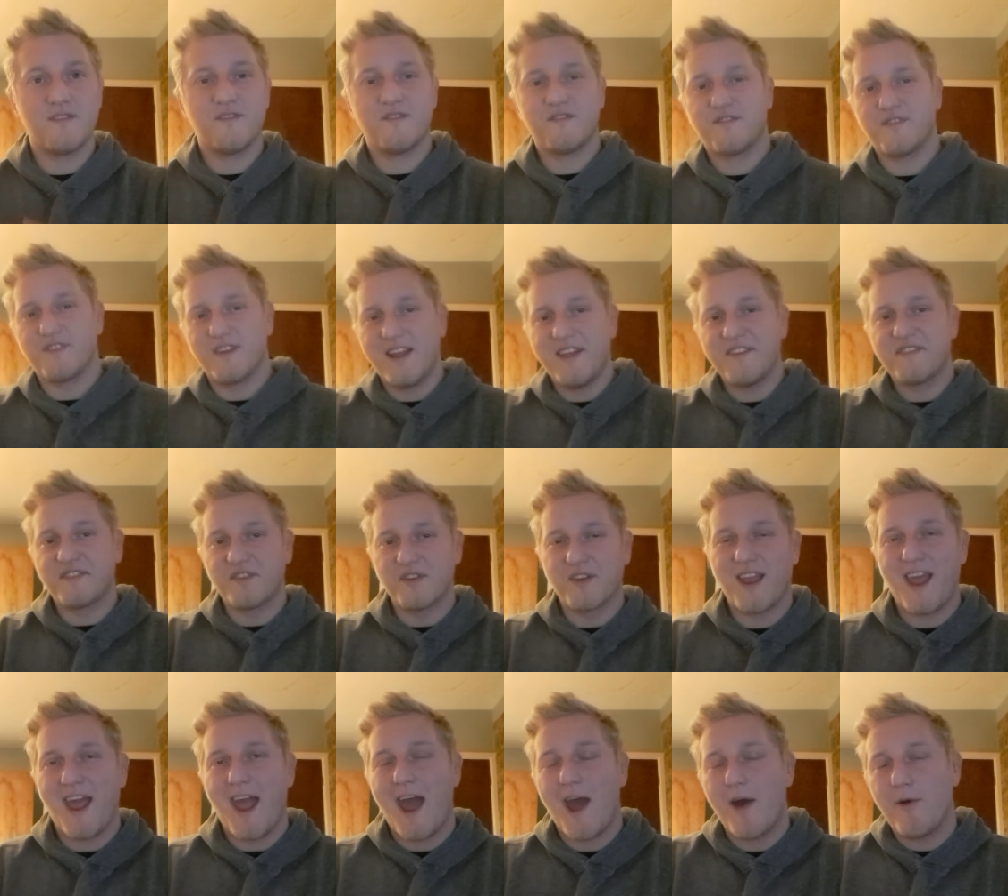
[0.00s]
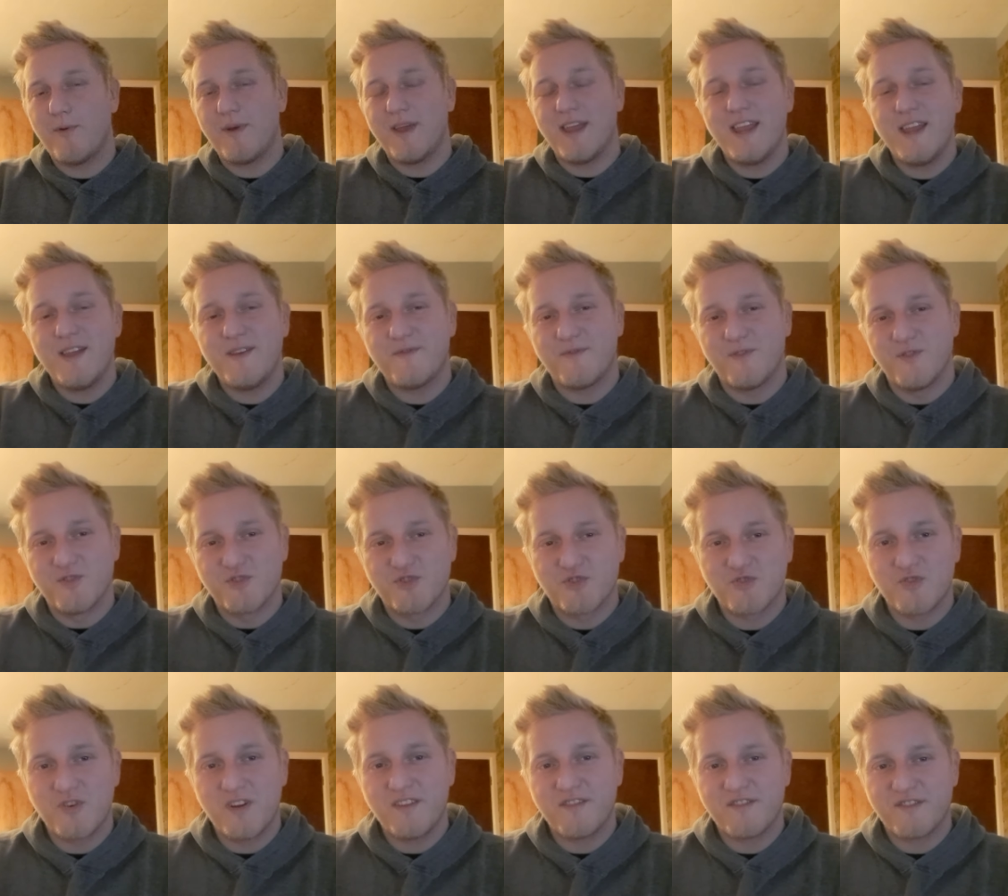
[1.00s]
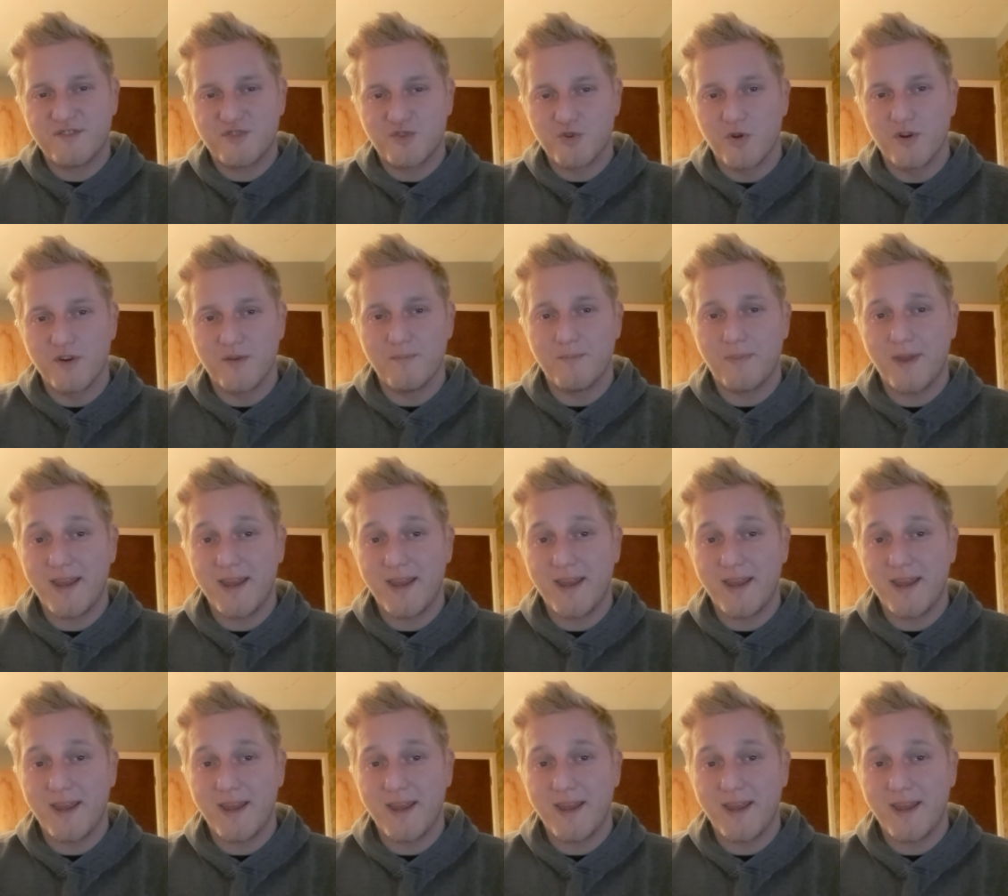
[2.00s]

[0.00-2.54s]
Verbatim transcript: So let's look at how Ethan treats Jordan